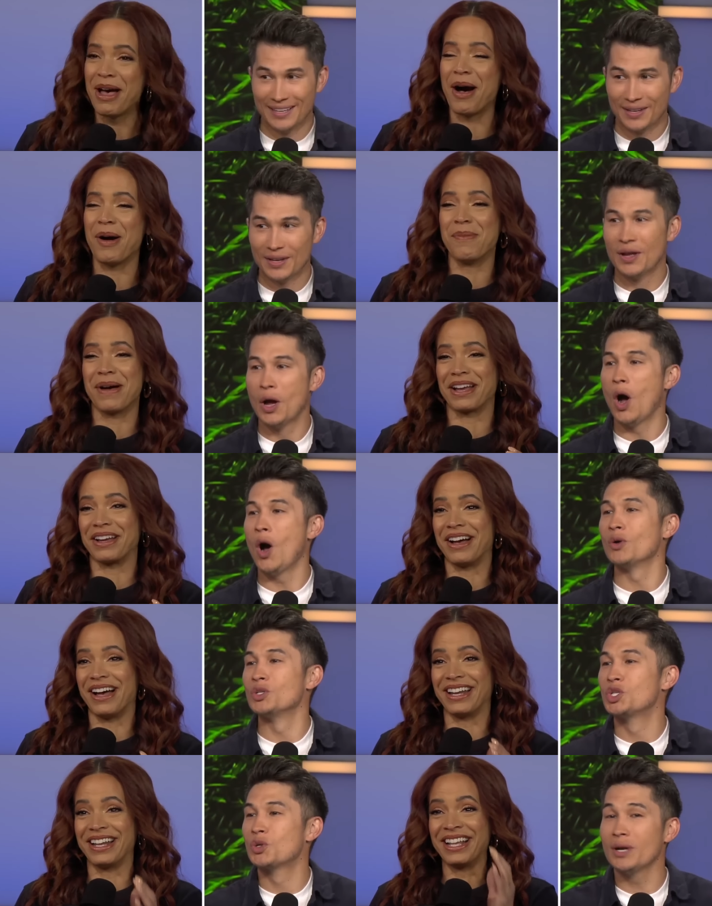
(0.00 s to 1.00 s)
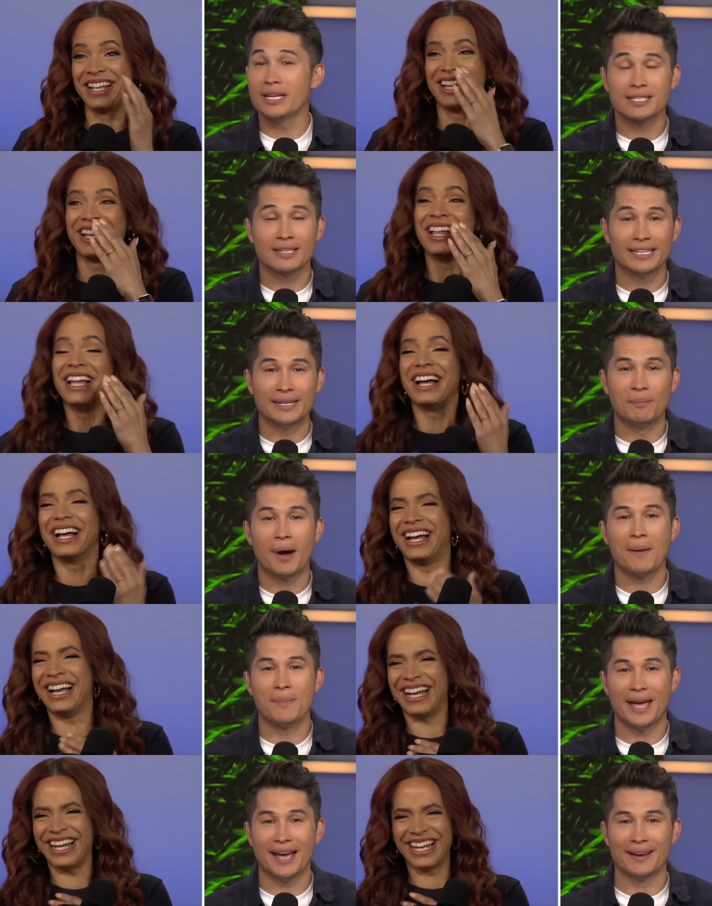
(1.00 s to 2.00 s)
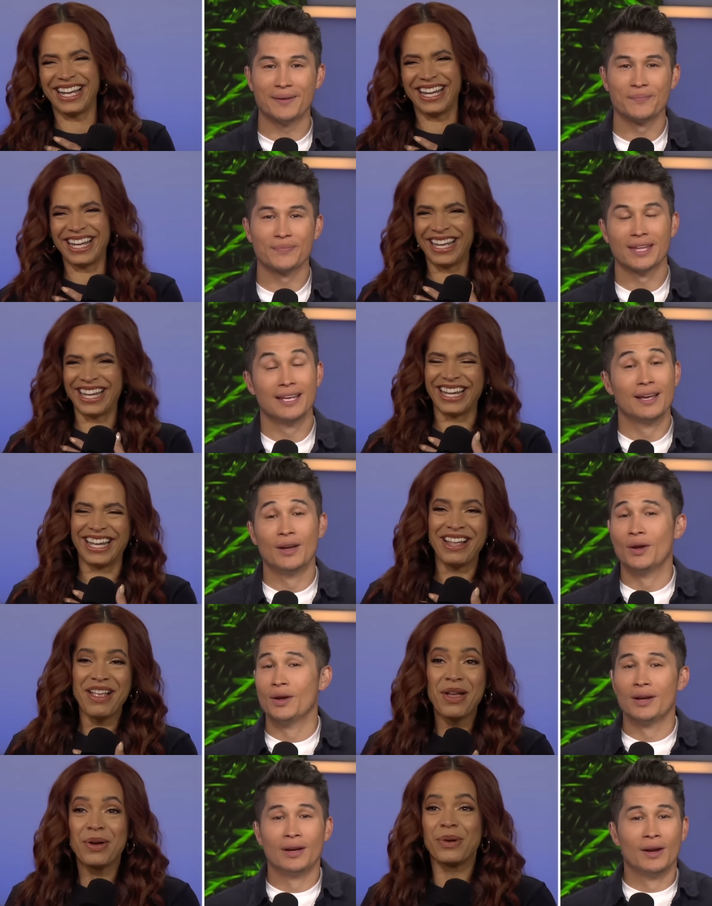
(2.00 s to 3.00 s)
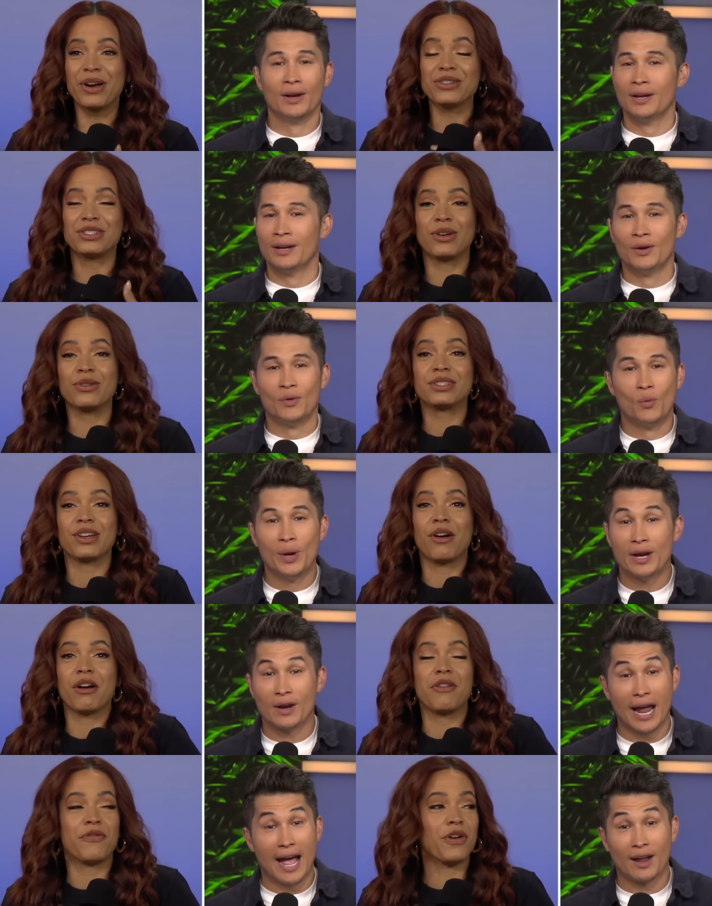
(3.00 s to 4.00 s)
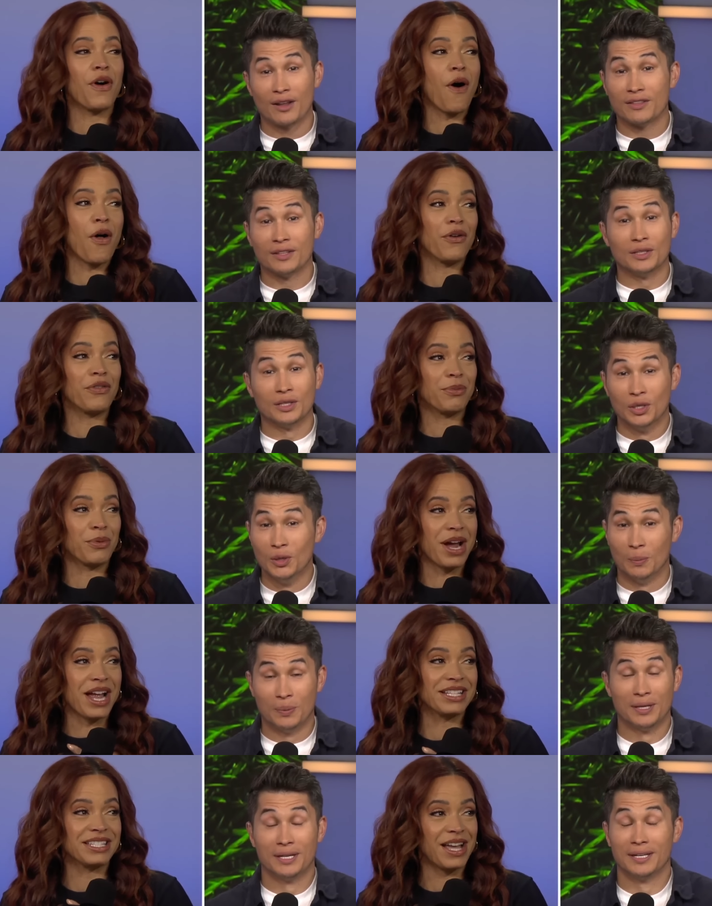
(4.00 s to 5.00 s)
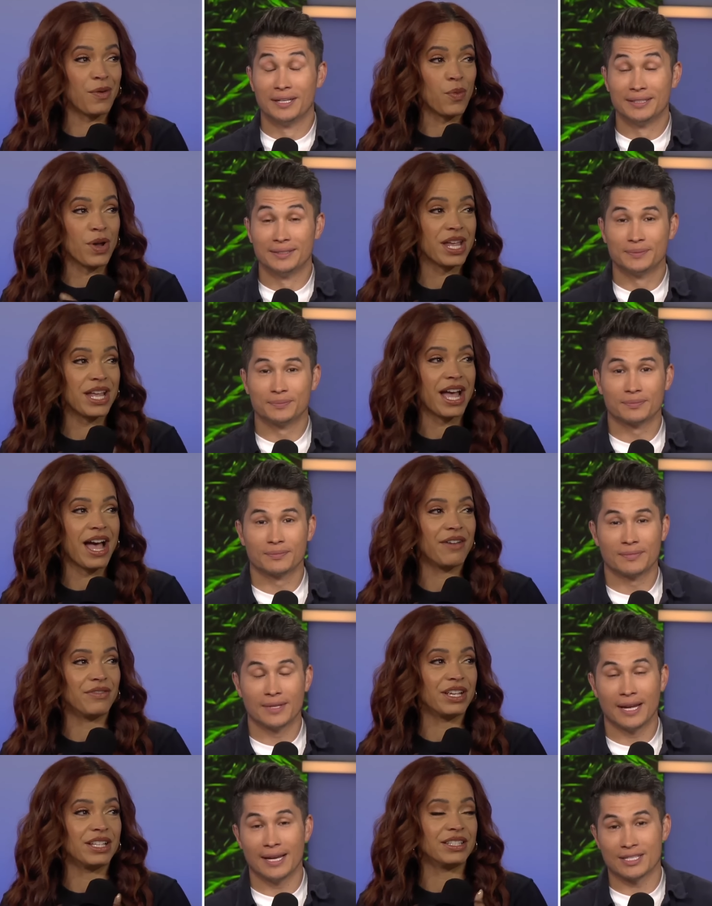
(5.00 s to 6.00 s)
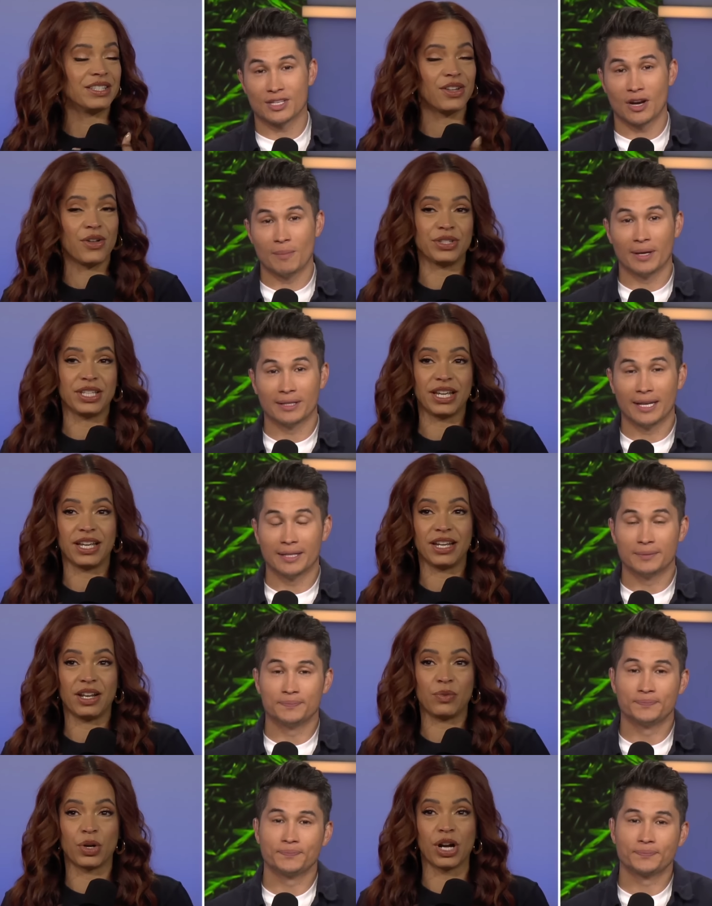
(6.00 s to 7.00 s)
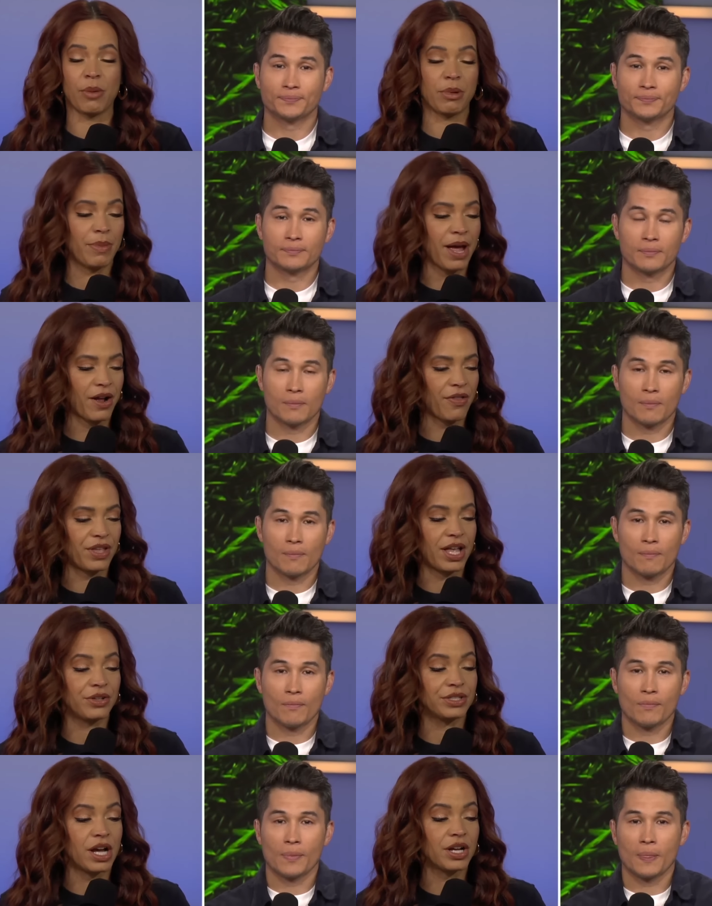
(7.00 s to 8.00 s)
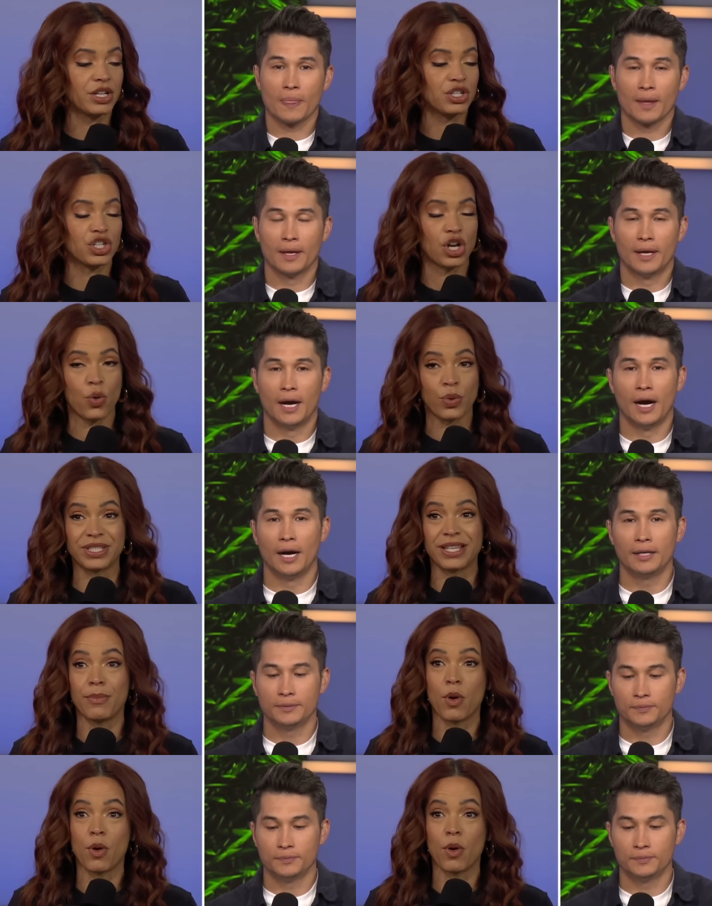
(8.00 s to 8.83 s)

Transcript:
Speaker 1: Oh my oh, god. Oh,
Speaker 2: Drizzly, my bad.
Speaker 1: We are so sorry we are out of all the of the loop. brands that we have yeah, insulted. sorry about that. And we're coming back on the Elle Duncan show with uh -huh. some